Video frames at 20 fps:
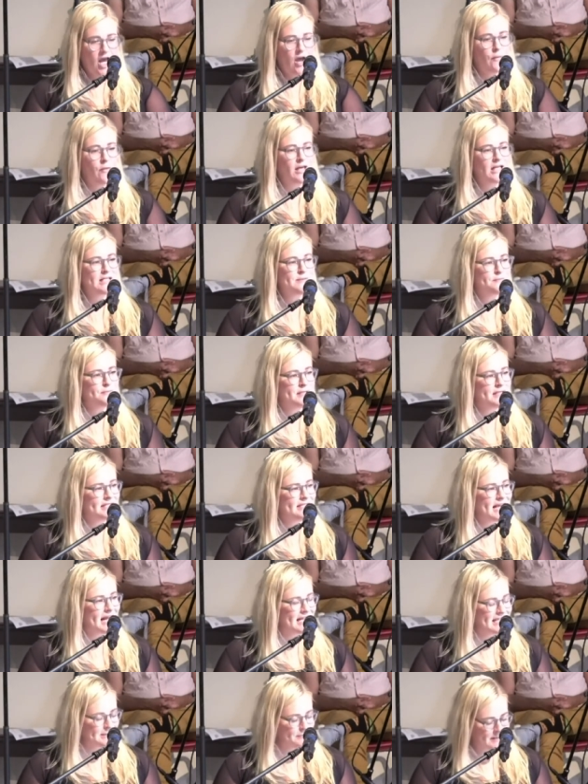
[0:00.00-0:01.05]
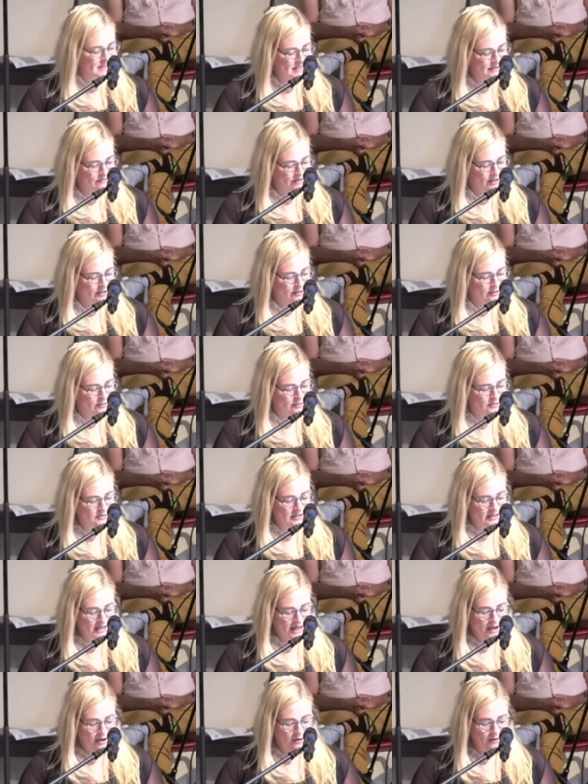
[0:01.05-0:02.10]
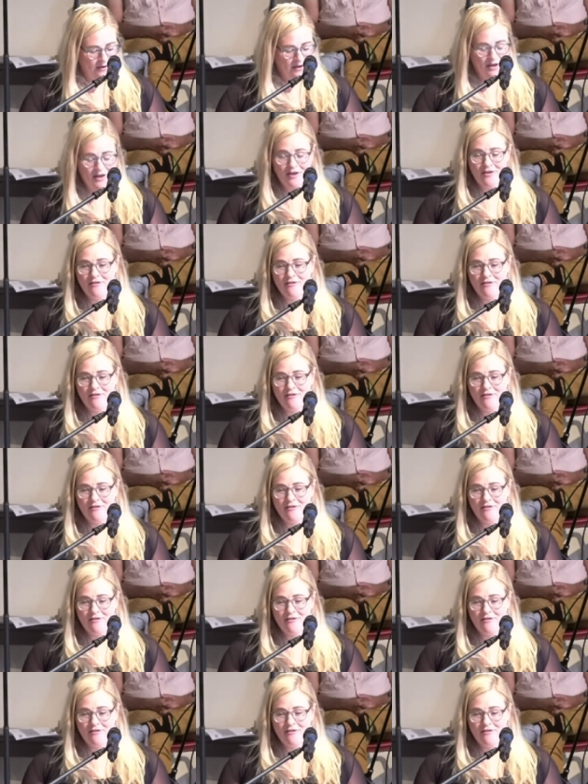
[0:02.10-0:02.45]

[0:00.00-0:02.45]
and we set specific goals, and now